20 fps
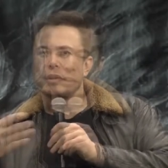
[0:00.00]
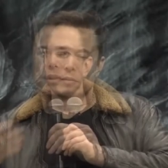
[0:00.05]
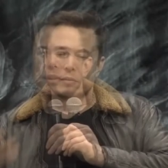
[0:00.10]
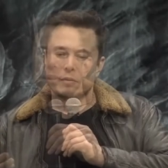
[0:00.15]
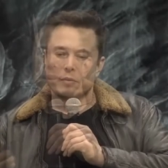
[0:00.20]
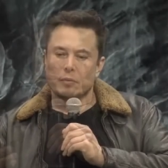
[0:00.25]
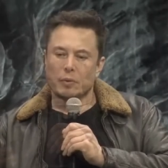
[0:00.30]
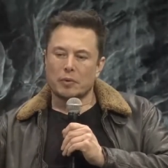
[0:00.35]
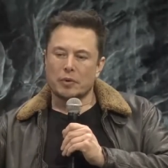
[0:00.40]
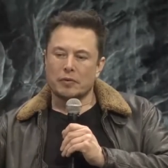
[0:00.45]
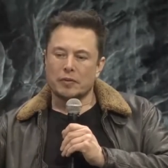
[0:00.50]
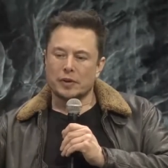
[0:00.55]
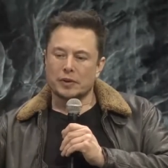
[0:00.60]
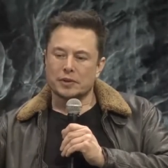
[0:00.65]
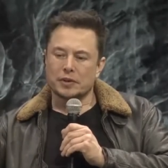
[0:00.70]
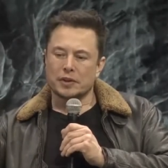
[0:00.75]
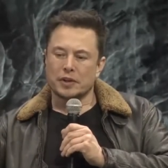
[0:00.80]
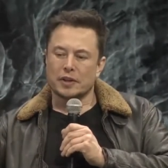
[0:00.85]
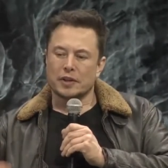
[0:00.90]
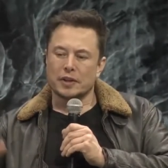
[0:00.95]
we want to make
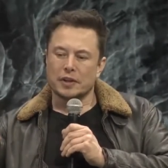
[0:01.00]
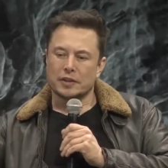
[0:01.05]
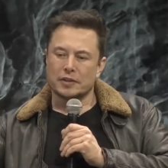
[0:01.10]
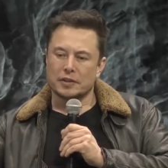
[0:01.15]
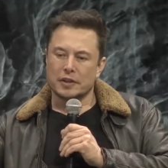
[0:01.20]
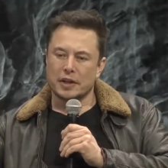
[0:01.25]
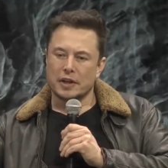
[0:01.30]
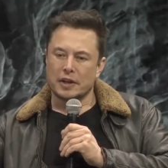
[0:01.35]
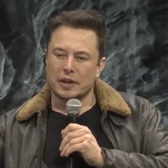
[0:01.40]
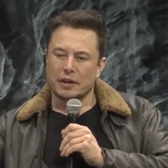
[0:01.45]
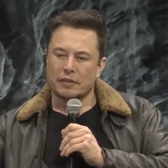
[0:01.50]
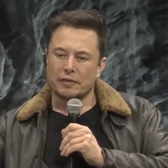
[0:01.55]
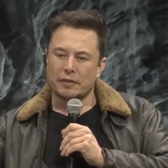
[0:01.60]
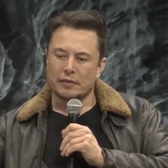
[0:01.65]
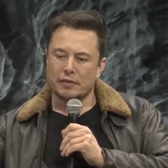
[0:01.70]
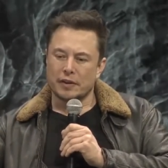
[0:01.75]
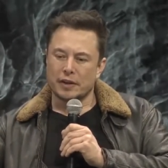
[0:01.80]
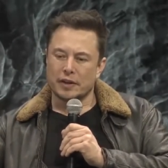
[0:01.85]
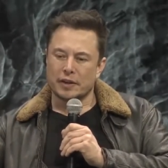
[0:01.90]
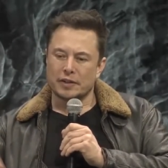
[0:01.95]
sure that there's enough
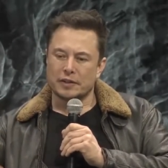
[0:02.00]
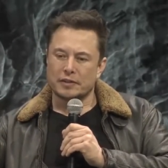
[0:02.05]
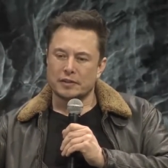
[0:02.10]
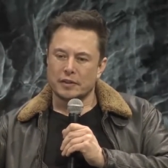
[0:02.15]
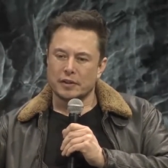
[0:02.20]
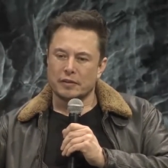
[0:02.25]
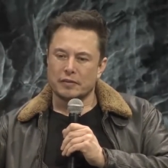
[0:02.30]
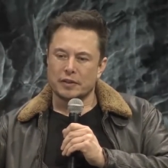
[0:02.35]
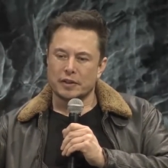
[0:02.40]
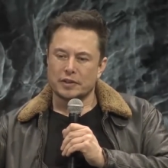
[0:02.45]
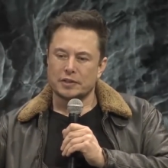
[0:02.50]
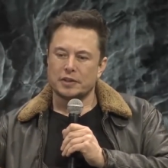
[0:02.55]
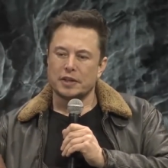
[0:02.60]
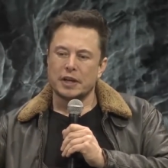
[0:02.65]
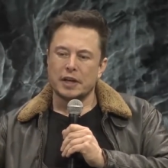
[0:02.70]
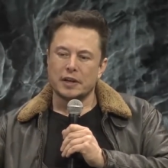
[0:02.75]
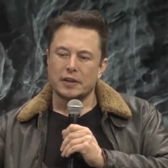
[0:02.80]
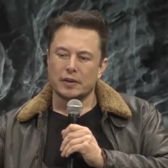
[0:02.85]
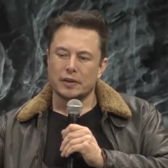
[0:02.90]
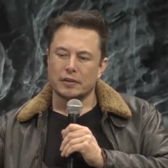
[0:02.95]
of a, of a
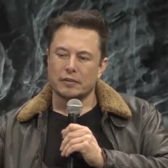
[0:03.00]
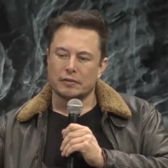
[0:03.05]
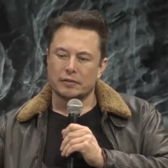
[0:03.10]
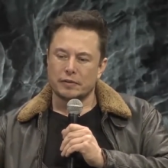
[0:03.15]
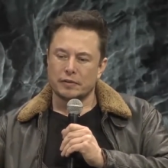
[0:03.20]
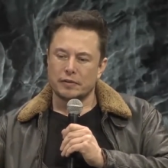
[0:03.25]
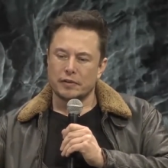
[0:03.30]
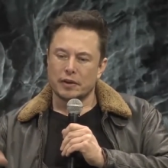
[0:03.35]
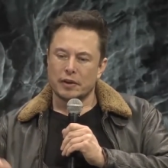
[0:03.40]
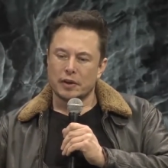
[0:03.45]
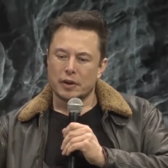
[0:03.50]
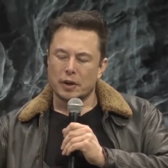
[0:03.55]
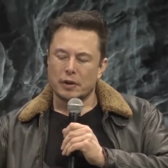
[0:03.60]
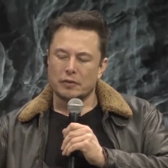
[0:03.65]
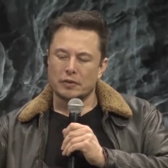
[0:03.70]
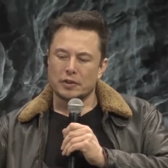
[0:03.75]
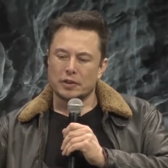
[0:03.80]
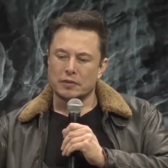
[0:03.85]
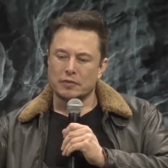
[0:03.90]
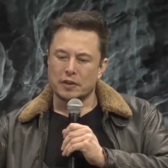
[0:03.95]
seed of
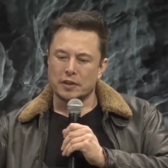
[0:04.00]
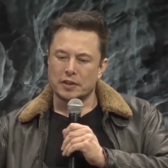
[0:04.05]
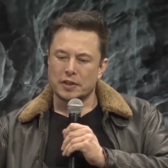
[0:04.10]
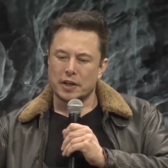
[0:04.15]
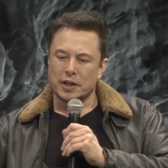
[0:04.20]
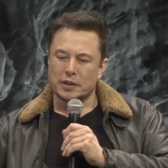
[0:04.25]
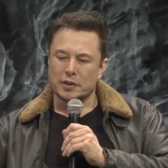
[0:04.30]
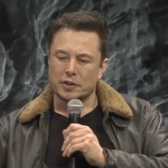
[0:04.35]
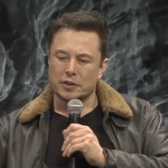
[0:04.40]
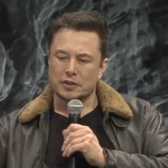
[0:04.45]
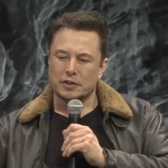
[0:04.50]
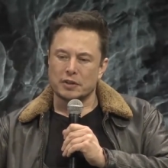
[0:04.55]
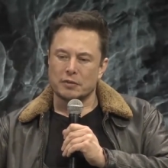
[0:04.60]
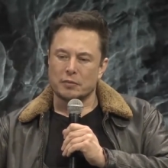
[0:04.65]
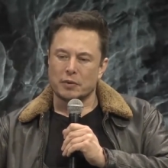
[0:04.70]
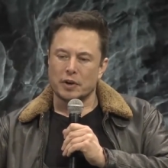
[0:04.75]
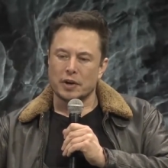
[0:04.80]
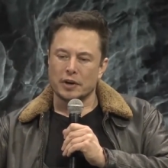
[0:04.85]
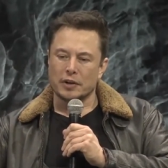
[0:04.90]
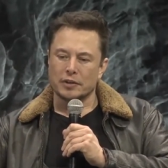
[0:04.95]
human civilization
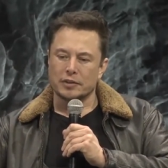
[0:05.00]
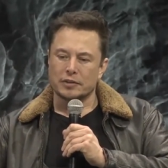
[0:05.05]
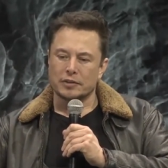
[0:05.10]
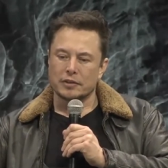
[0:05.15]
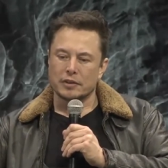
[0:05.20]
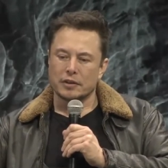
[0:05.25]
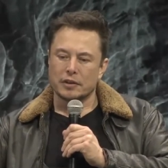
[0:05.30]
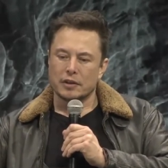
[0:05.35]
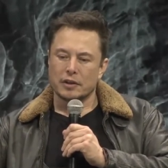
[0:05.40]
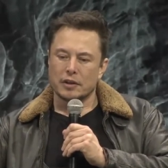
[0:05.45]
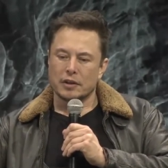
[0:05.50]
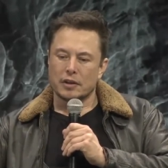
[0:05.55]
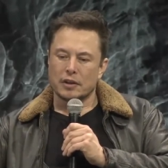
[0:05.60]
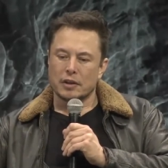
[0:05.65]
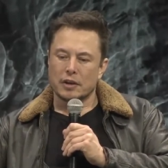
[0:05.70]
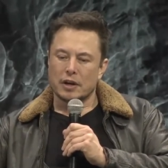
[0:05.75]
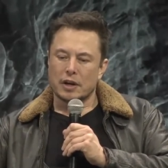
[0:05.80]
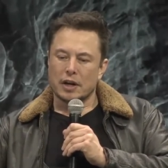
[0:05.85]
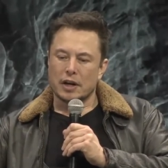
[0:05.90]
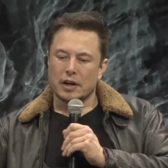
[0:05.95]
somewhere else
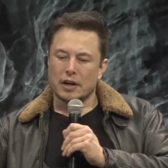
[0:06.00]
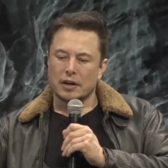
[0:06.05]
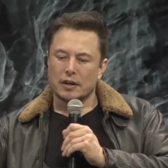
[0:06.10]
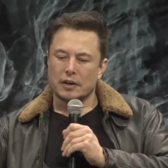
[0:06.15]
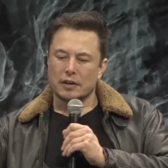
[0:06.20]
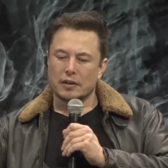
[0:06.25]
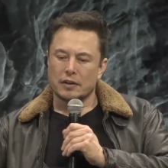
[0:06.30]
uh,